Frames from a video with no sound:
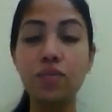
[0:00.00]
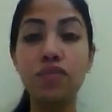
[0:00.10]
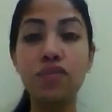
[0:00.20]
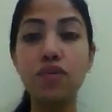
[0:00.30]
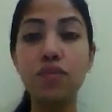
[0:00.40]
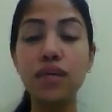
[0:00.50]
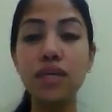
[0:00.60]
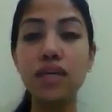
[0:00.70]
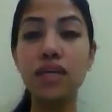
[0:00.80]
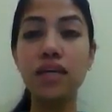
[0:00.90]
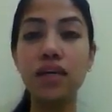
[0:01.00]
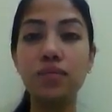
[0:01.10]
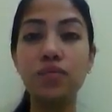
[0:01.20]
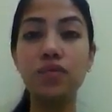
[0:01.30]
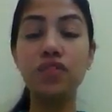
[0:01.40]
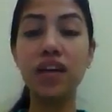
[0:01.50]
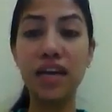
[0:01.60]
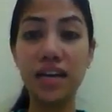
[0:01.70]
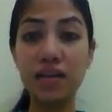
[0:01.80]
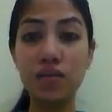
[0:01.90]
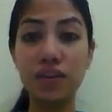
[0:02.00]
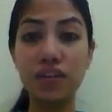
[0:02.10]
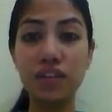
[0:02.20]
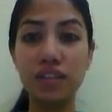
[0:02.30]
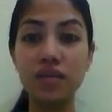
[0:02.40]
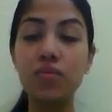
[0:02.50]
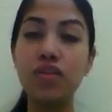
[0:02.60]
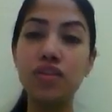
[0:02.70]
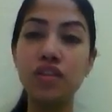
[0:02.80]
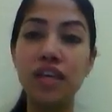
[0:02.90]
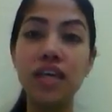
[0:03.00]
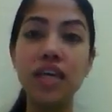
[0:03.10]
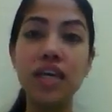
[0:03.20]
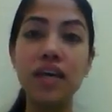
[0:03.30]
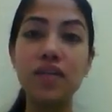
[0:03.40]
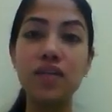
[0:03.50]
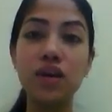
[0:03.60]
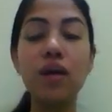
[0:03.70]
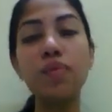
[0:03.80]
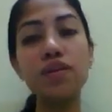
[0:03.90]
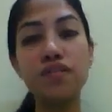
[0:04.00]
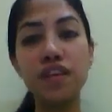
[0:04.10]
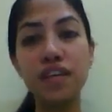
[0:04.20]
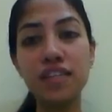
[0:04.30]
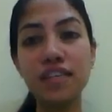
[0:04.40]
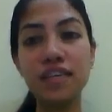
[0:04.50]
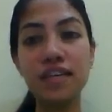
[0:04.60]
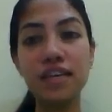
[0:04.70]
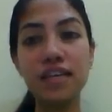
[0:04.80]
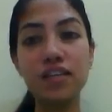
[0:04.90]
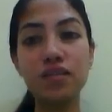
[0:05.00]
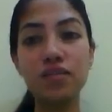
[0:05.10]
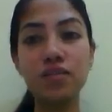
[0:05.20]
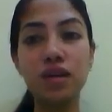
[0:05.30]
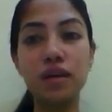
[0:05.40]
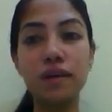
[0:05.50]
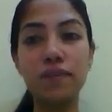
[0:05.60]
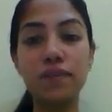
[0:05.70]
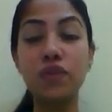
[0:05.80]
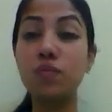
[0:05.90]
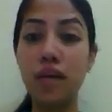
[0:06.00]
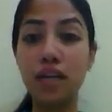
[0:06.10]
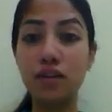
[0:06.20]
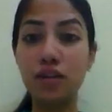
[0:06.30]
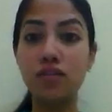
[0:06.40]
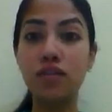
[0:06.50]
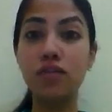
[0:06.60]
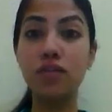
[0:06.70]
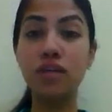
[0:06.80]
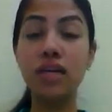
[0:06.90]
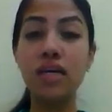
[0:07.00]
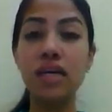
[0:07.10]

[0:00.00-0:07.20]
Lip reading: Before we move ahead with the syllabus today, there are a couple of things that I'd like to remind all of you.